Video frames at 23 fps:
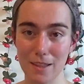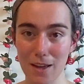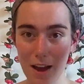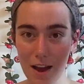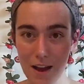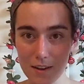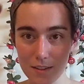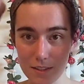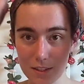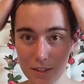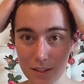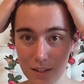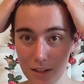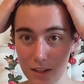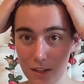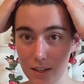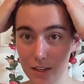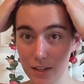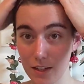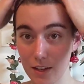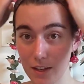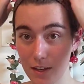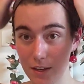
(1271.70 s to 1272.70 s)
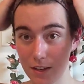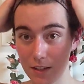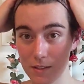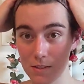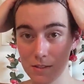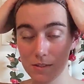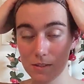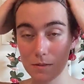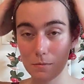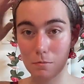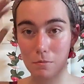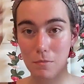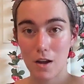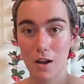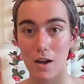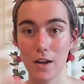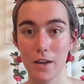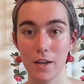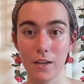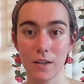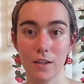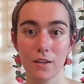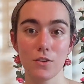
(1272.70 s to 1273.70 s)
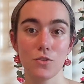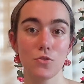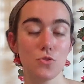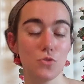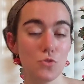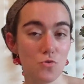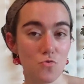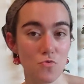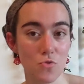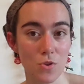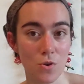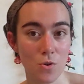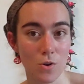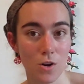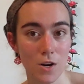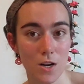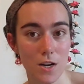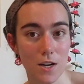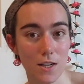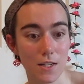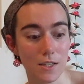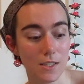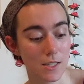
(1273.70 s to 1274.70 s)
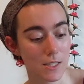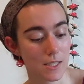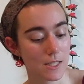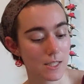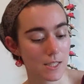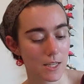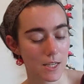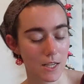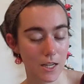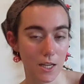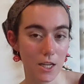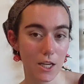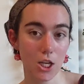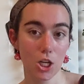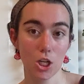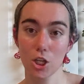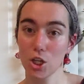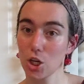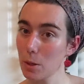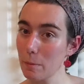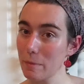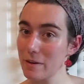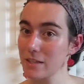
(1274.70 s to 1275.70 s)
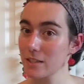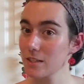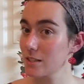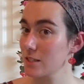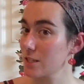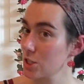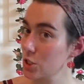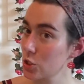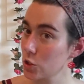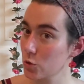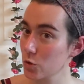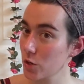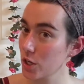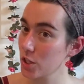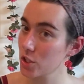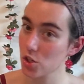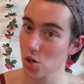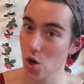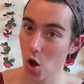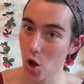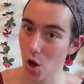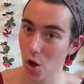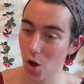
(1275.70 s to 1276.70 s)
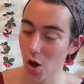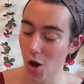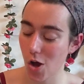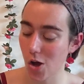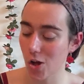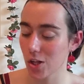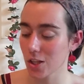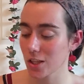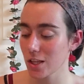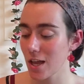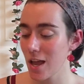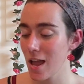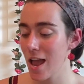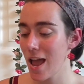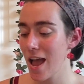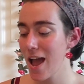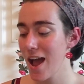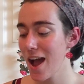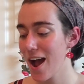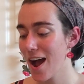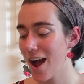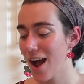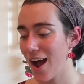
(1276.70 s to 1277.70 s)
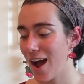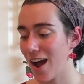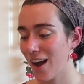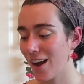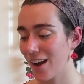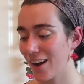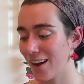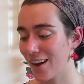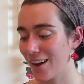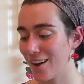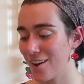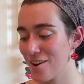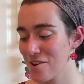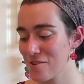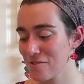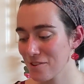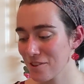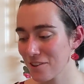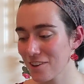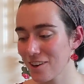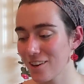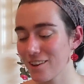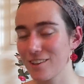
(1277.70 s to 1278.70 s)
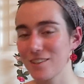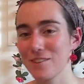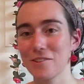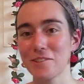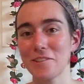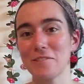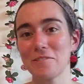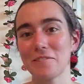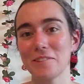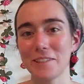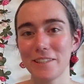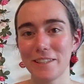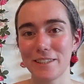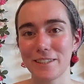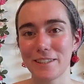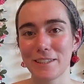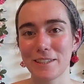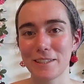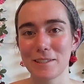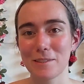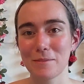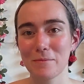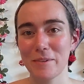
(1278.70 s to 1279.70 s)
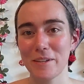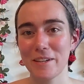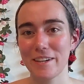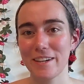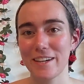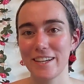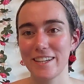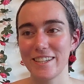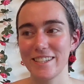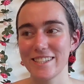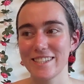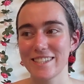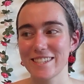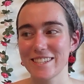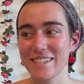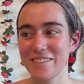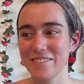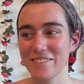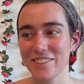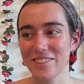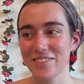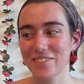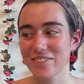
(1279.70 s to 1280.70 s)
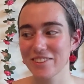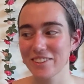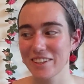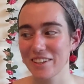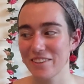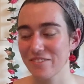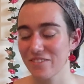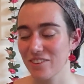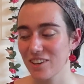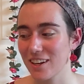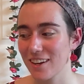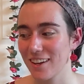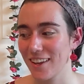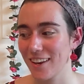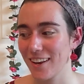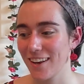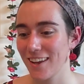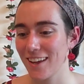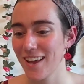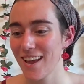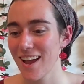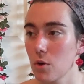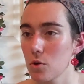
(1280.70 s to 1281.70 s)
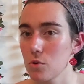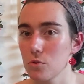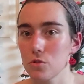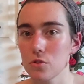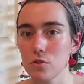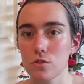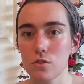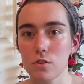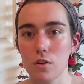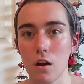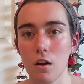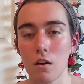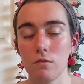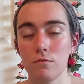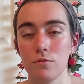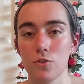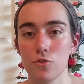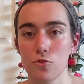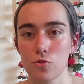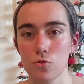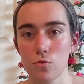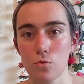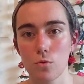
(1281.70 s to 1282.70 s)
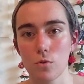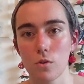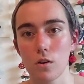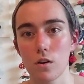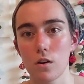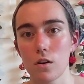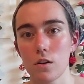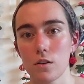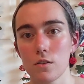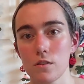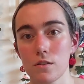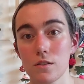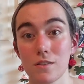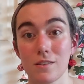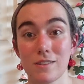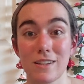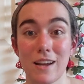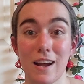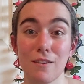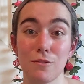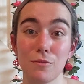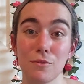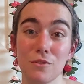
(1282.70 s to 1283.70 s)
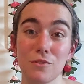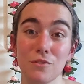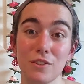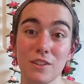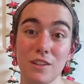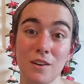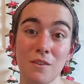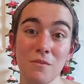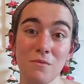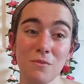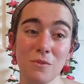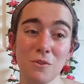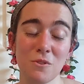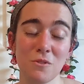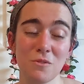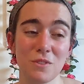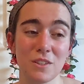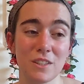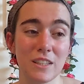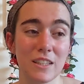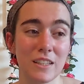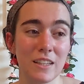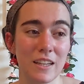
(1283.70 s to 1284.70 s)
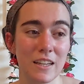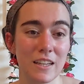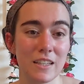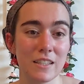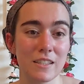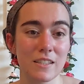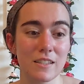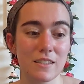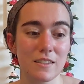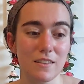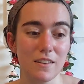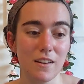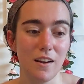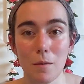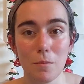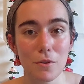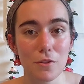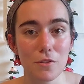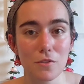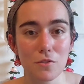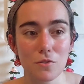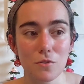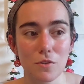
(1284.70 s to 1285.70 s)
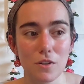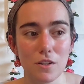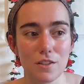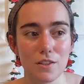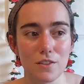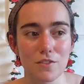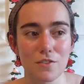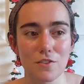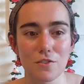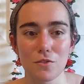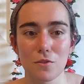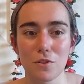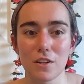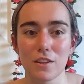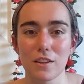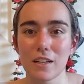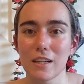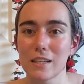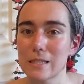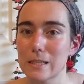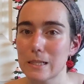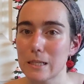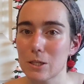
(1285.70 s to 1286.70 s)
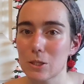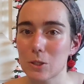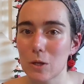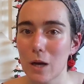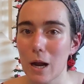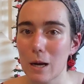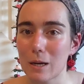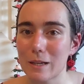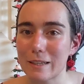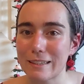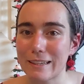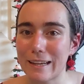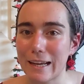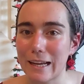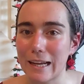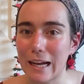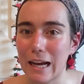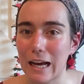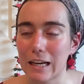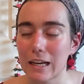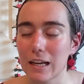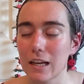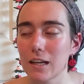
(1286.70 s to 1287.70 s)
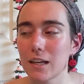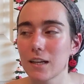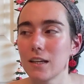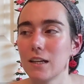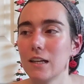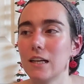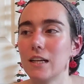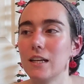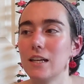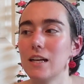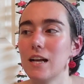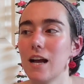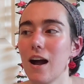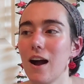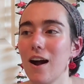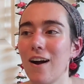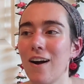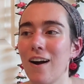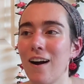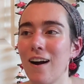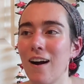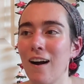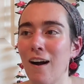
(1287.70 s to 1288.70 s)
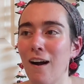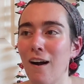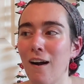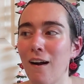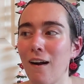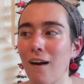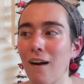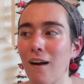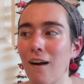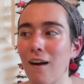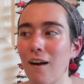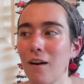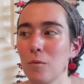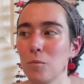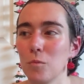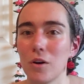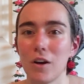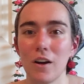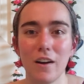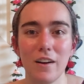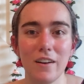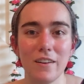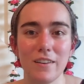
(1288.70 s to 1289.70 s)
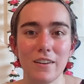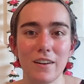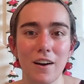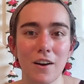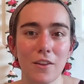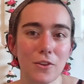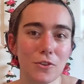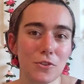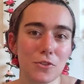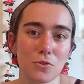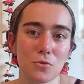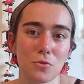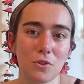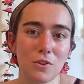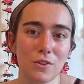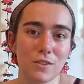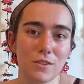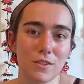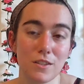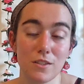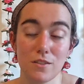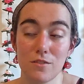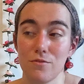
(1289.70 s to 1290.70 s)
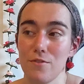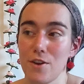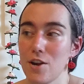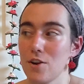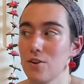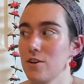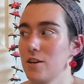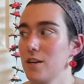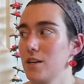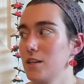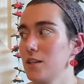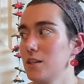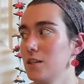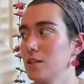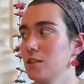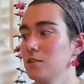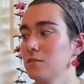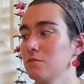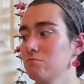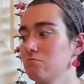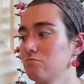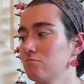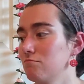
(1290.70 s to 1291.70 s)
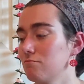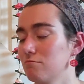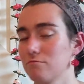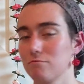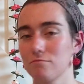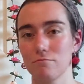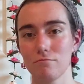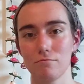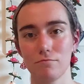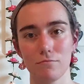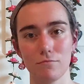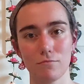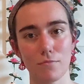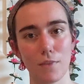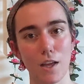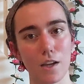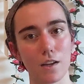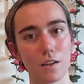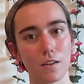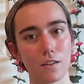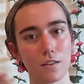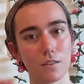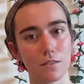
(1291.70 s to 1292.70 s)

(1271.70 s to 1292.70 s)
that is my New York City Garment District haul. Overall, it was a really good experience. It was really fun. Most of the stores, the staff was really helpful, really nice. A couple of the stores, it's the sort of thing, it's a little crowded and chaotic, but other stores, it's very like